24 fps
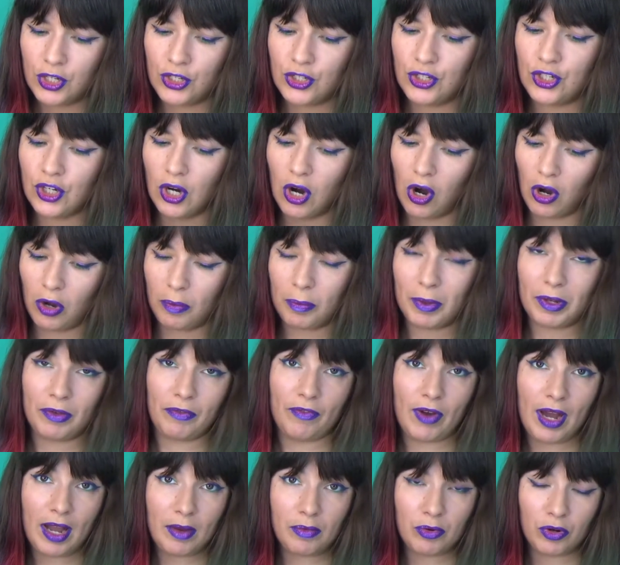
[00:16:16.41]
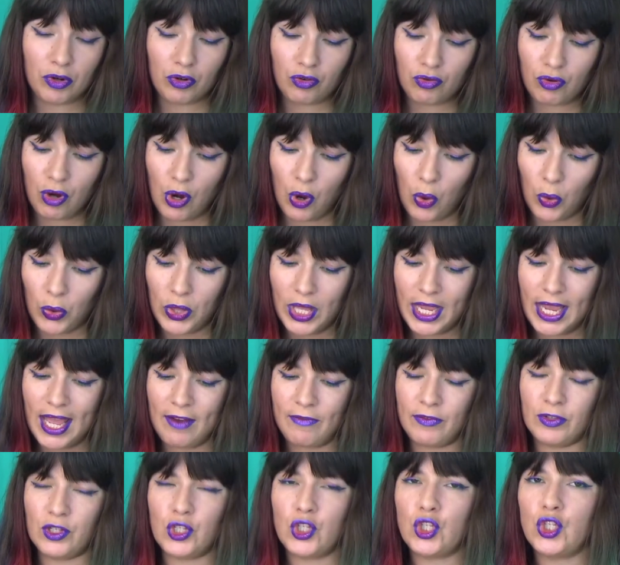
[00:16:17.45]
dark but vibrant row, they
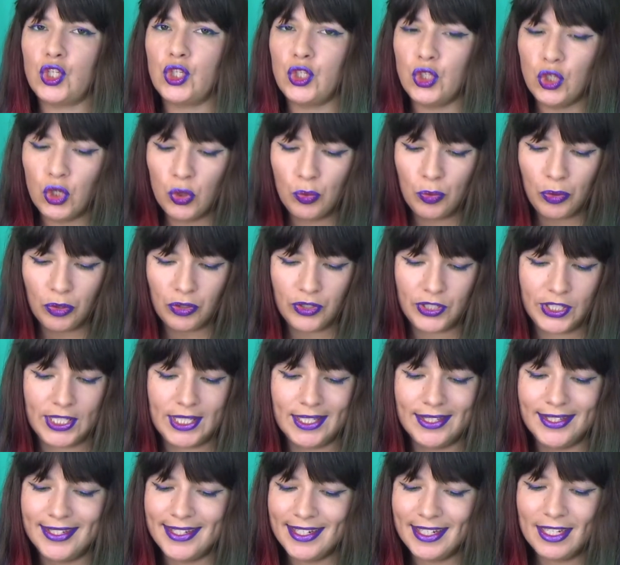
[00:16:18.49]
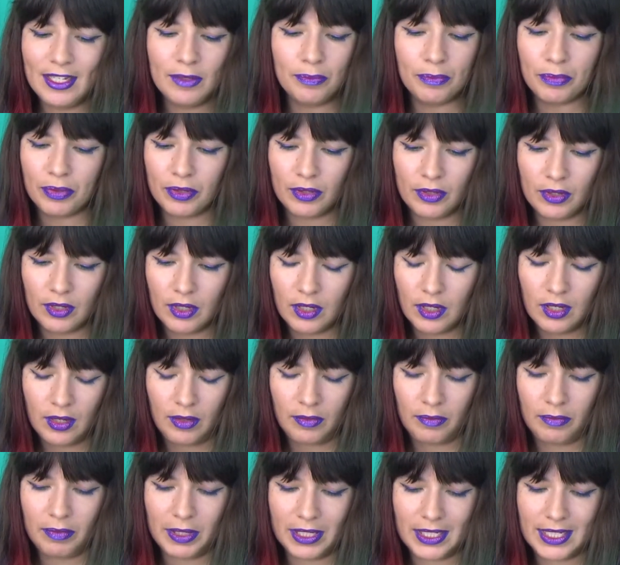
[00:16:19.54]
have a super deep
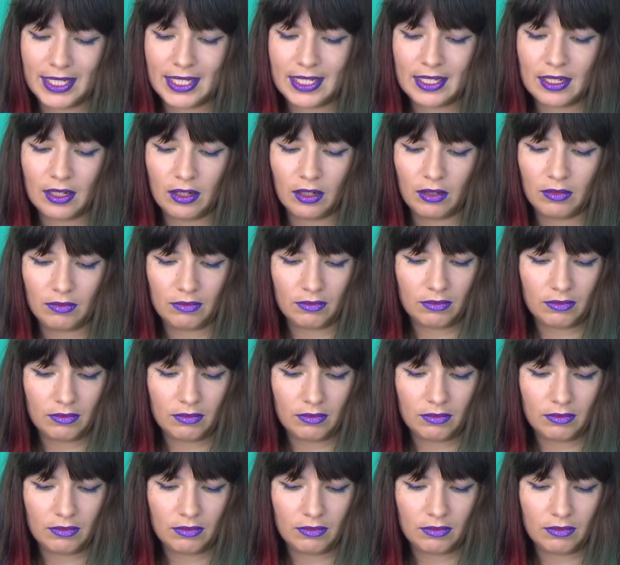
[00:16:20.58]
but still